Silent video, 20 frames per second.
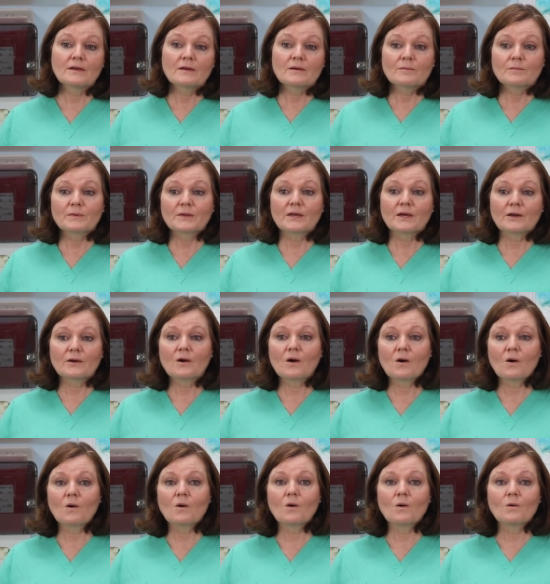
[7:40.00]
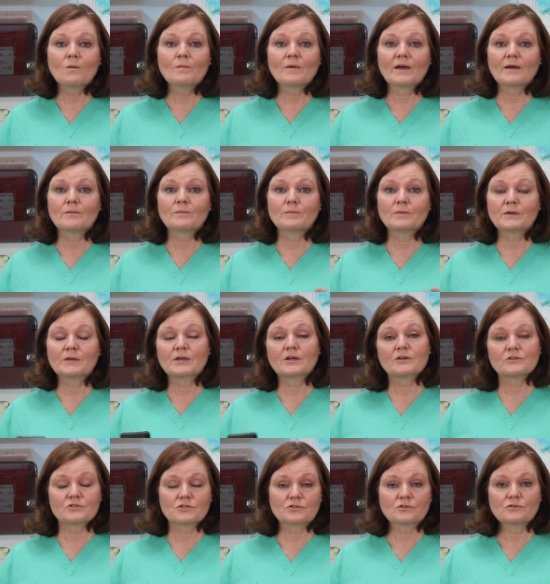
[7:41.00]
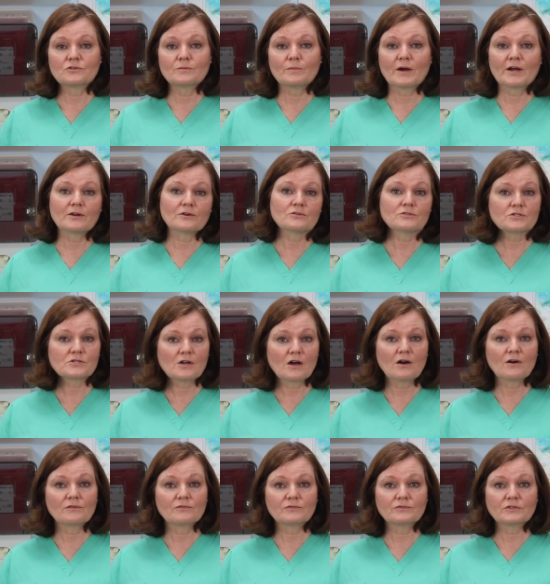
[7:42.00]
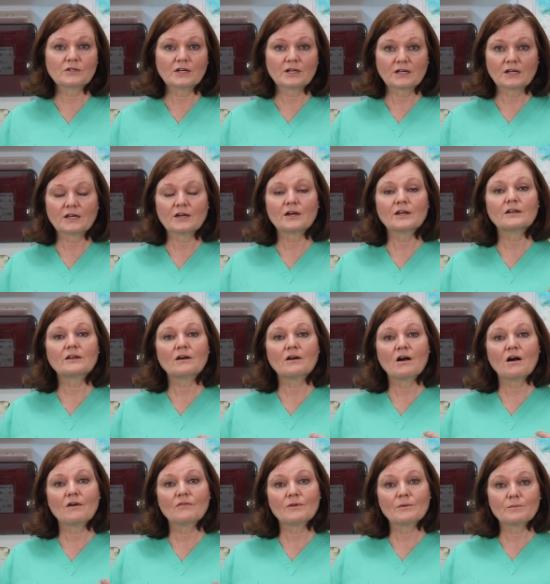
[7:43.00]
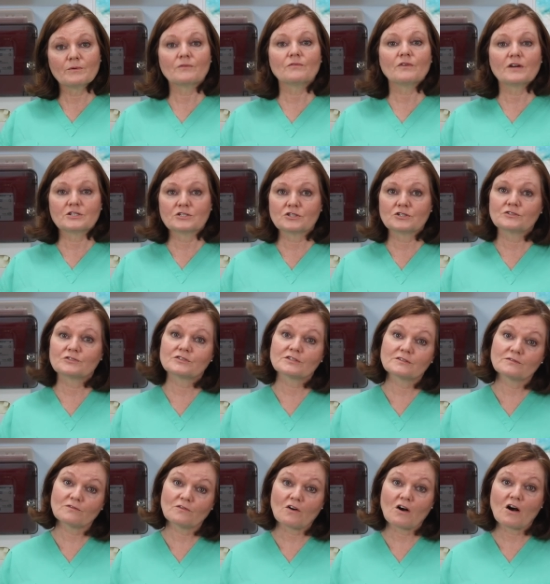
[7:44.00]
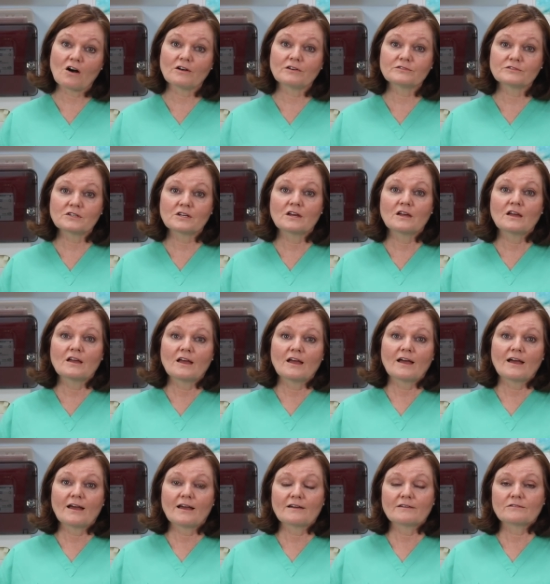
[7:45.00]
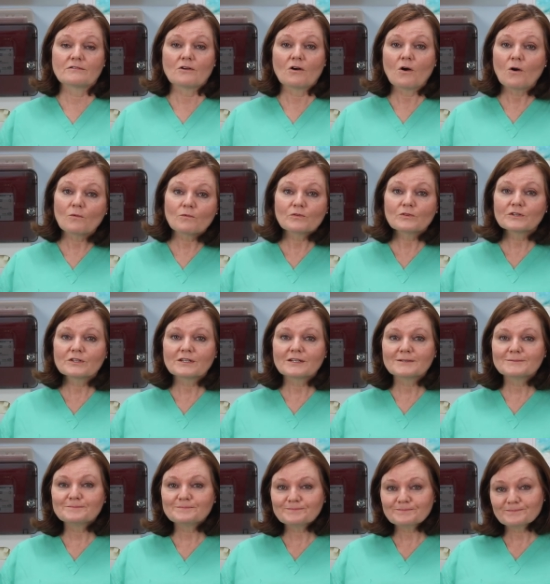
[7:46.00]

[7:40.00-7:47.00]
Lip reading: be at home and be concerned by yourself. Like, get the professionals involved, and hopefully,